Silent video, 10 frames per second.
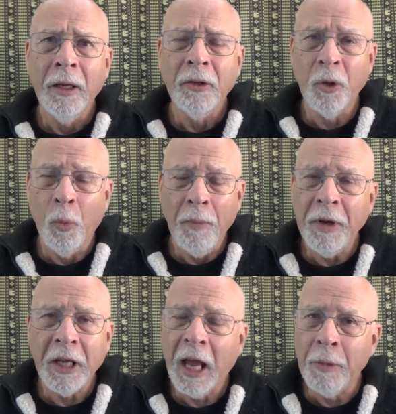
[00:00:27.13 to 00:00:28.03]
some
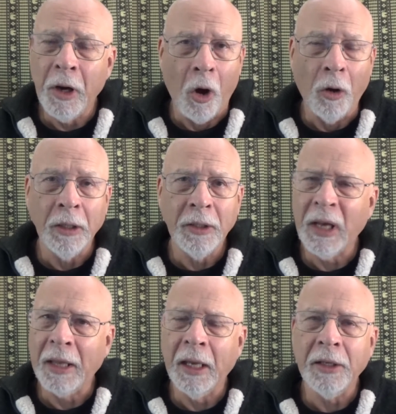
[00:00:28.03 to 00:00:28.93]
women came along and
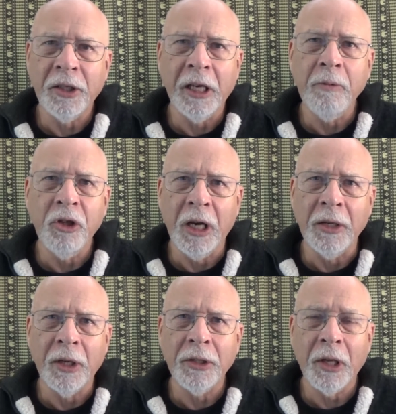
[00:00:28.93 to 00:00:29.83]
said they'd seen
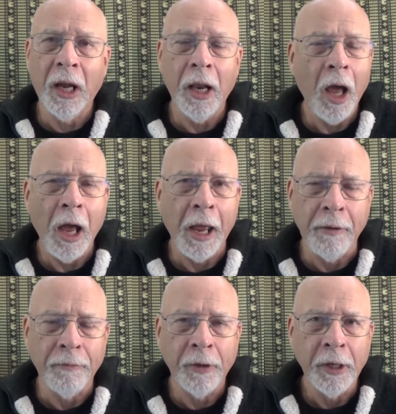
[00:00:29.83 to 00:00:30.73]
Jesus
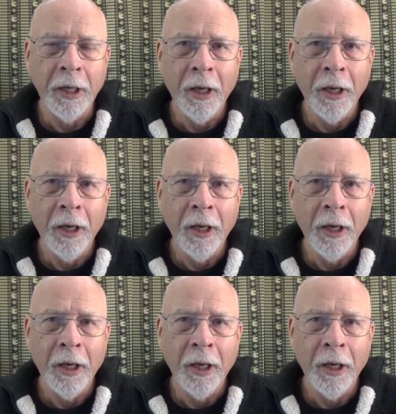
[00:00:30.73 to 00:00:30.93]
alive.